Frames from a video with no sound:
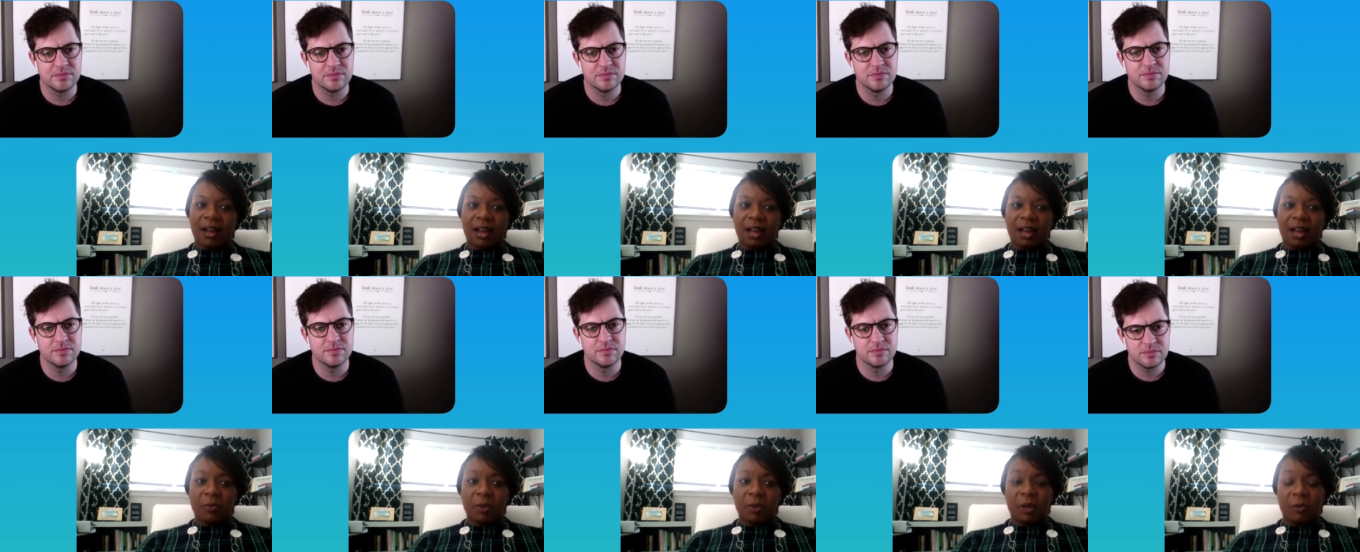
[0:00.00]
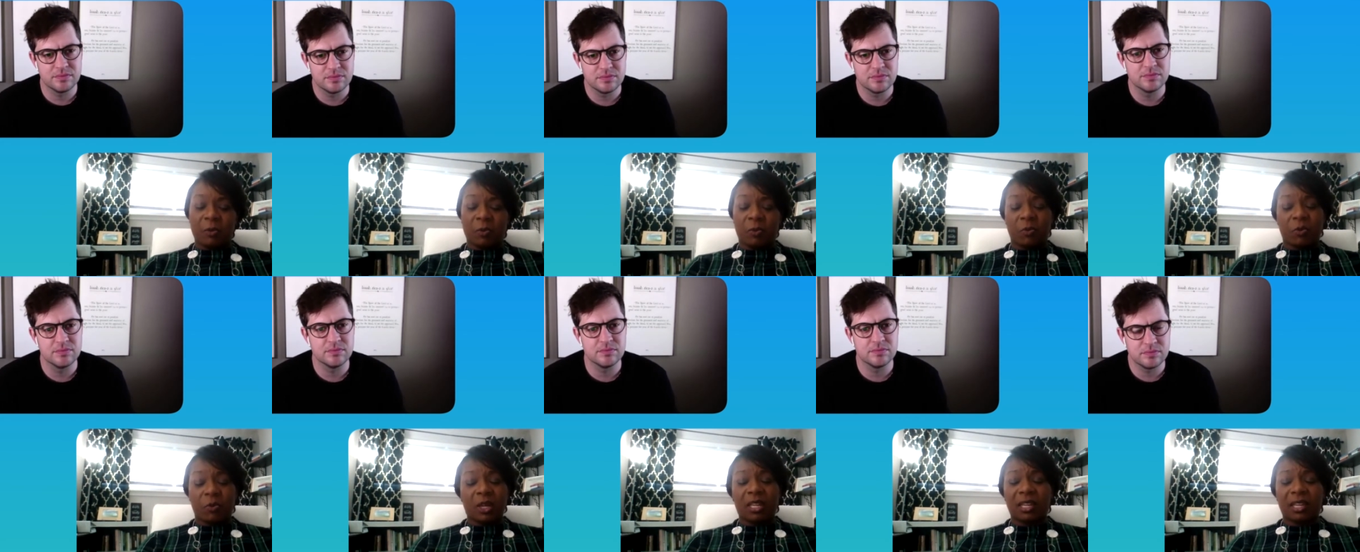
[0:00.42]
Speaker 1: and
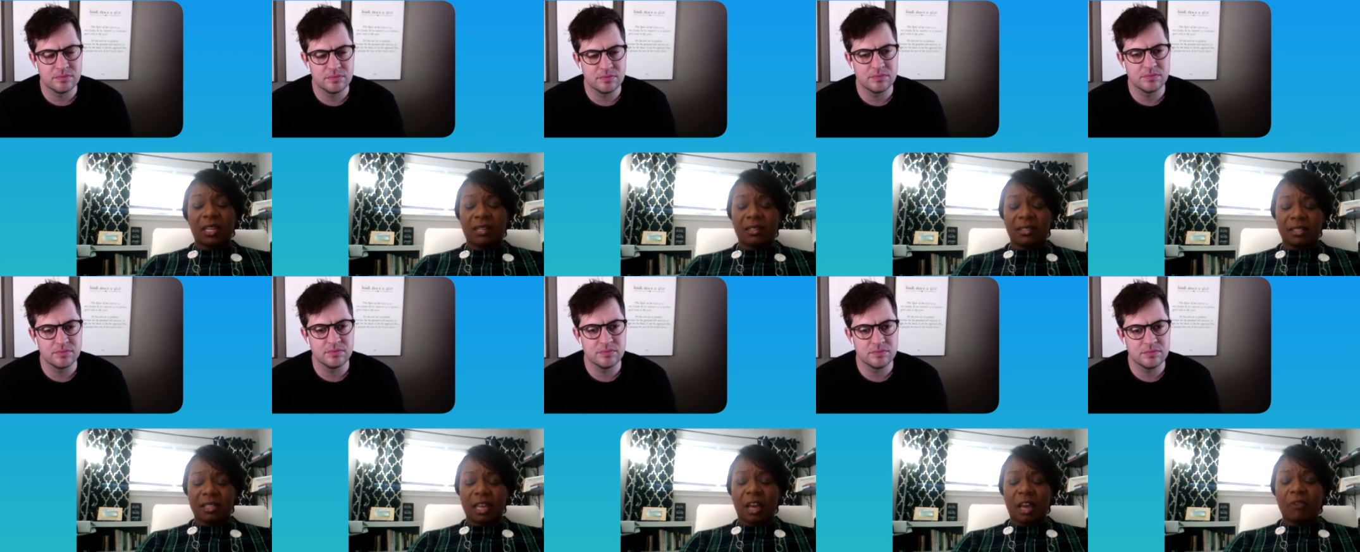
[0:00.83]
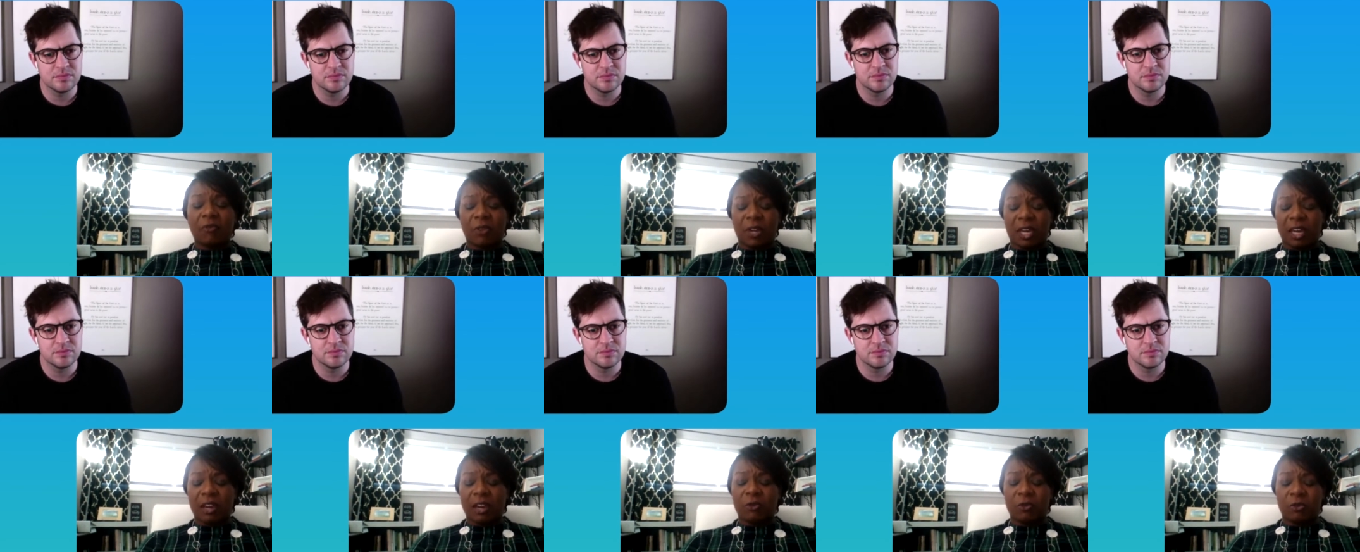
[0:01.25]
really a self care
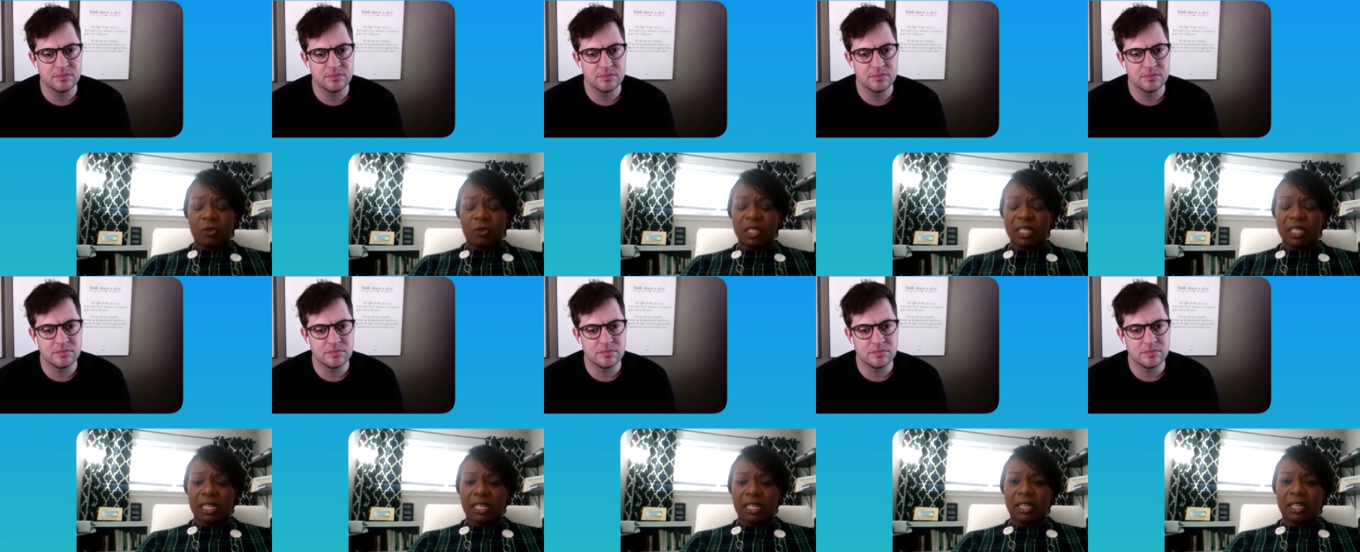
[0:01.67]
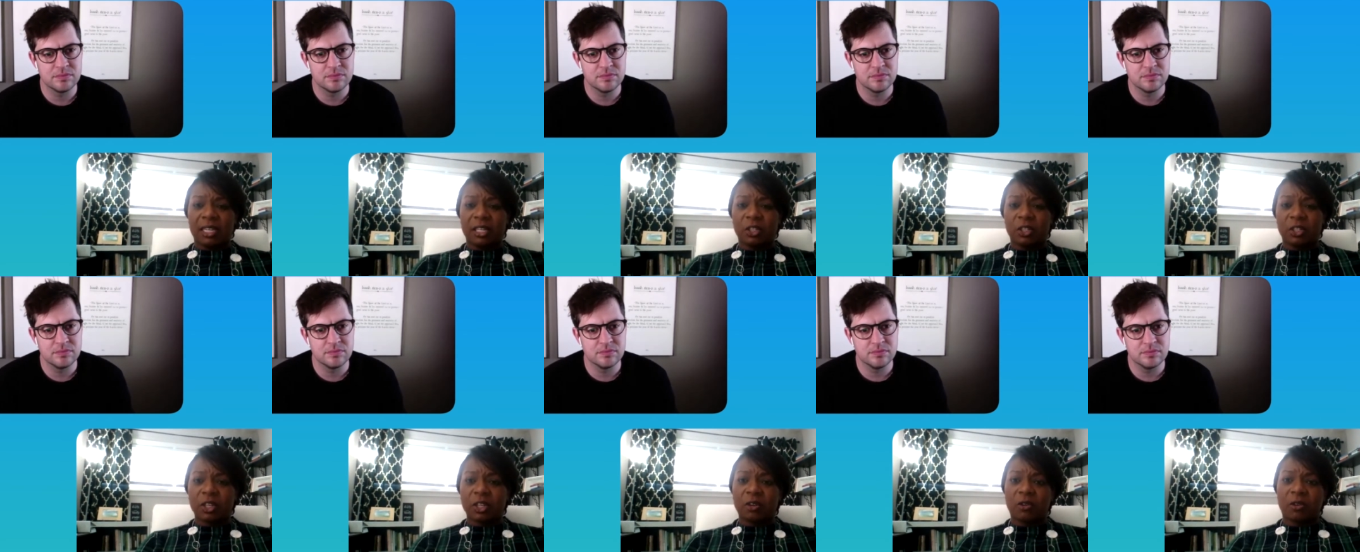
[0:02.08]
routine in
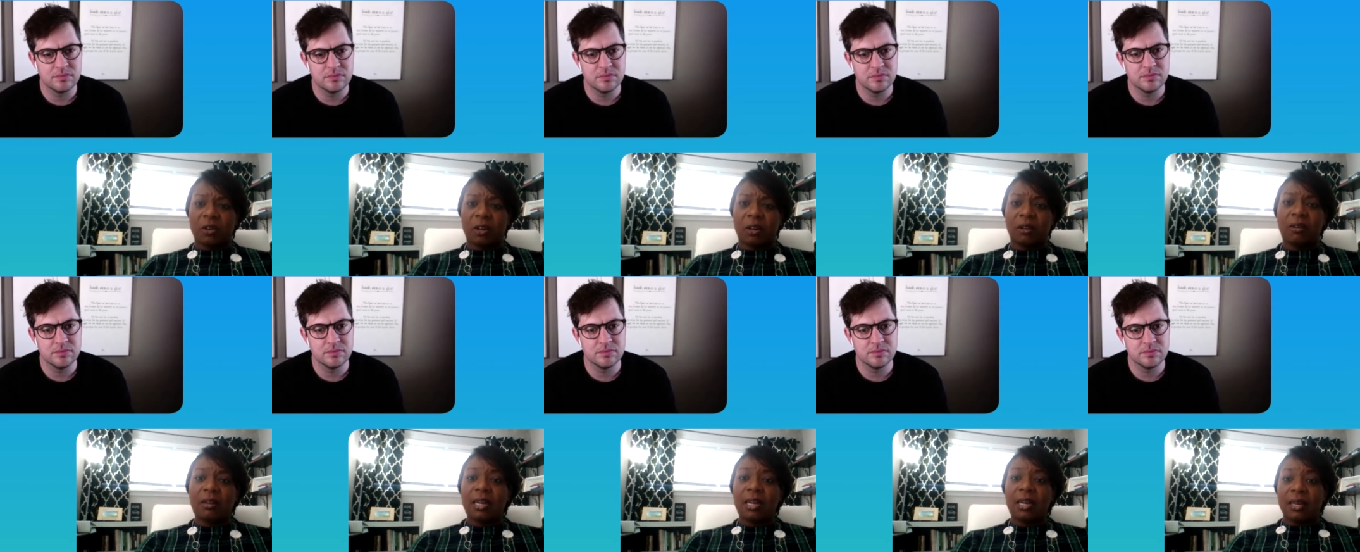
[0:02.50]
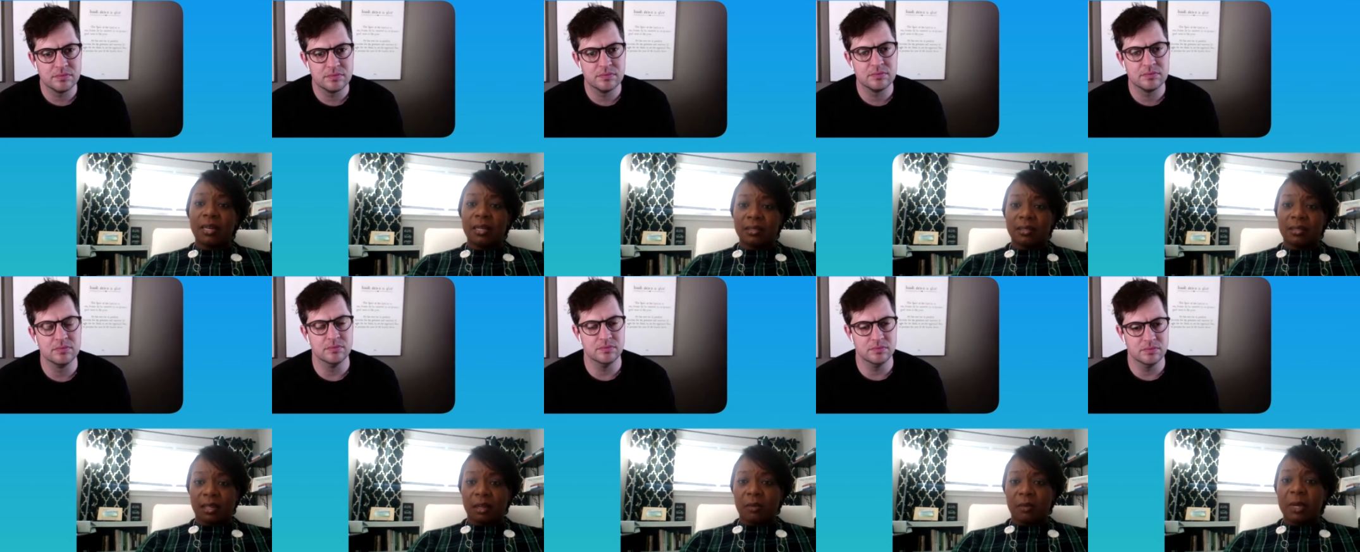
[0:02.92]
general is going
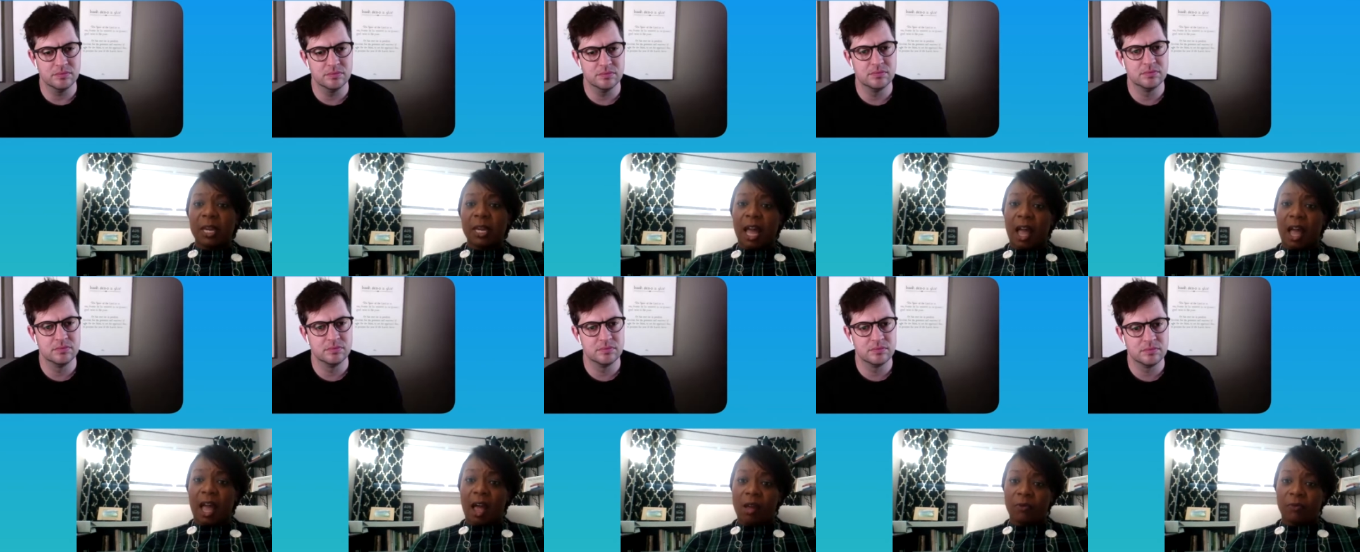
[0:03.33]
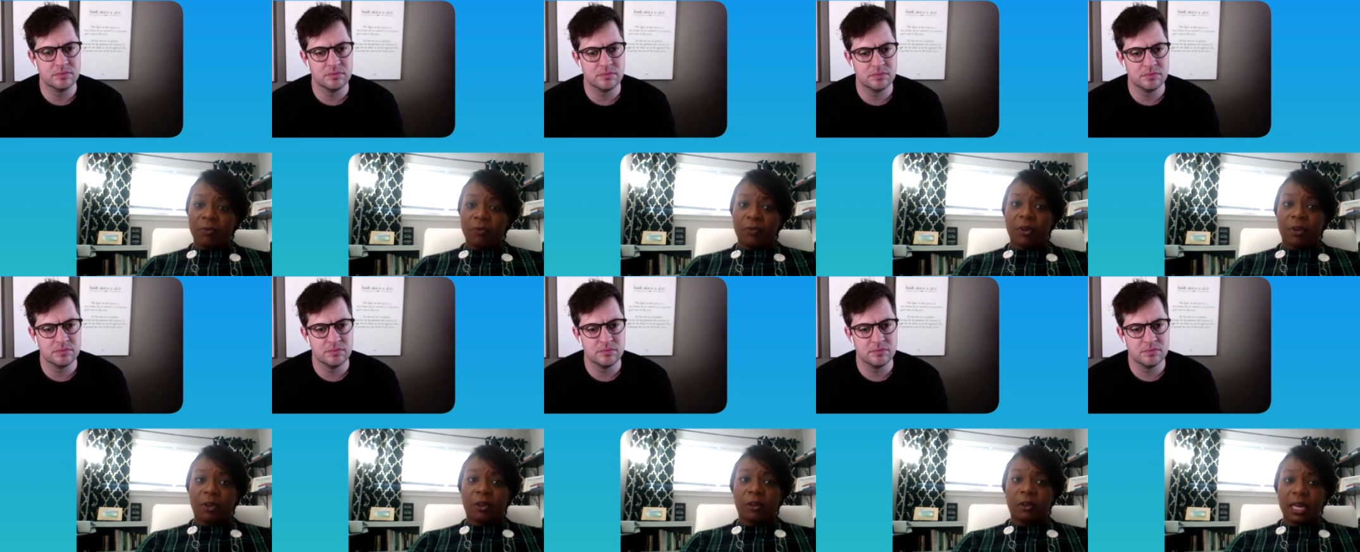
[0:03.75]
to be
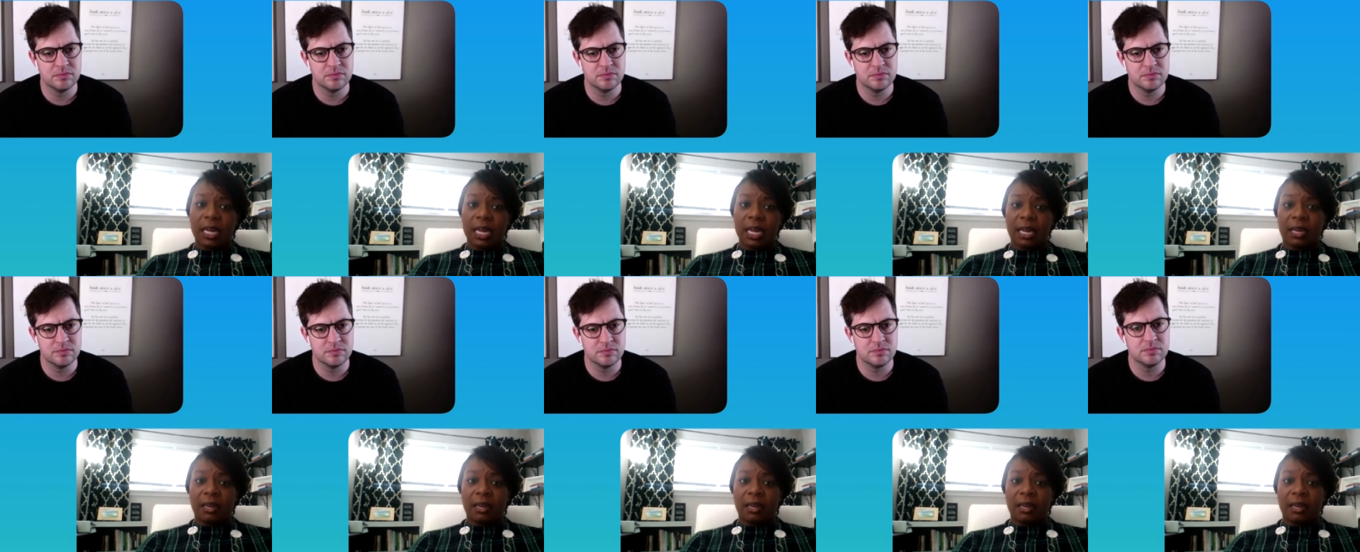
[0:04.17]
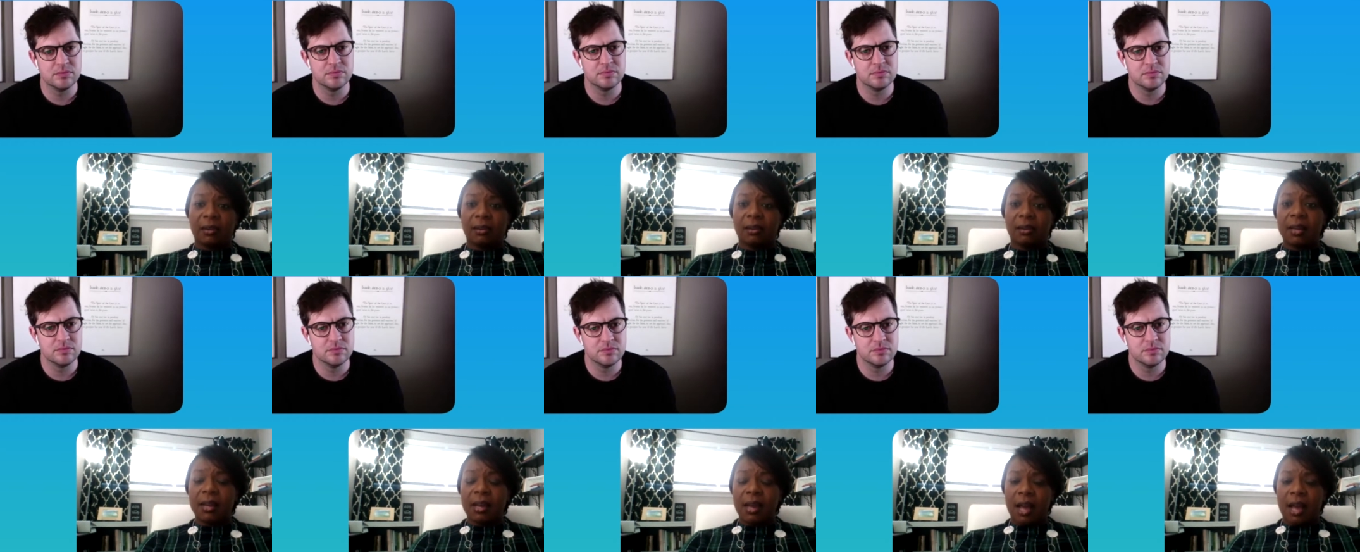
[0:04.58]
helpful in
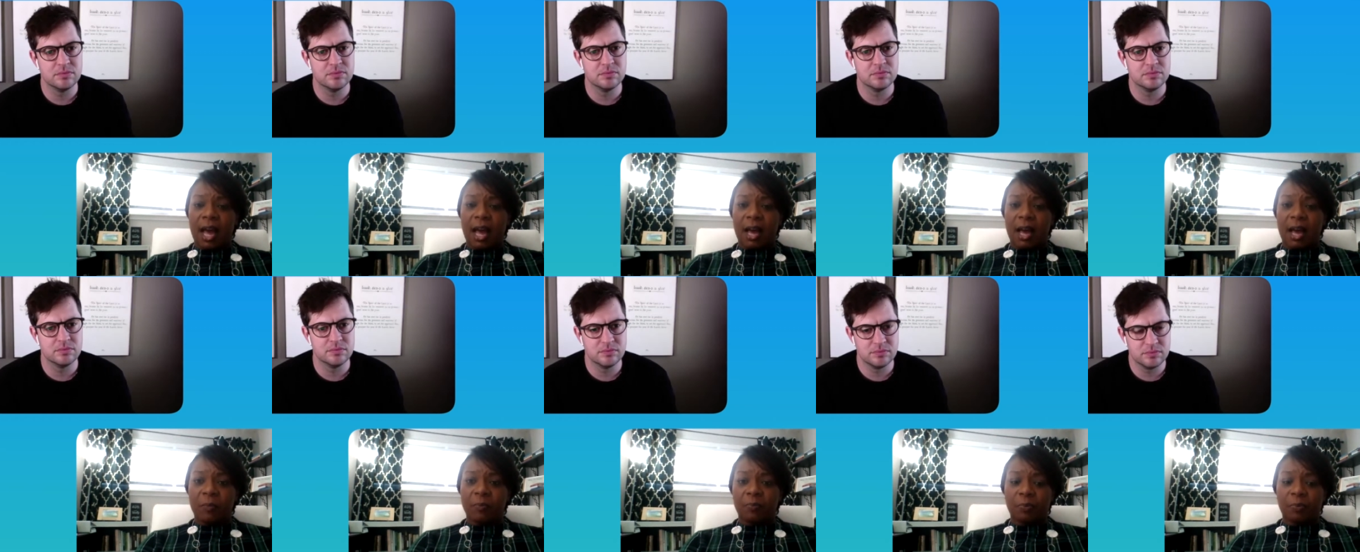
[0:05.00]
um,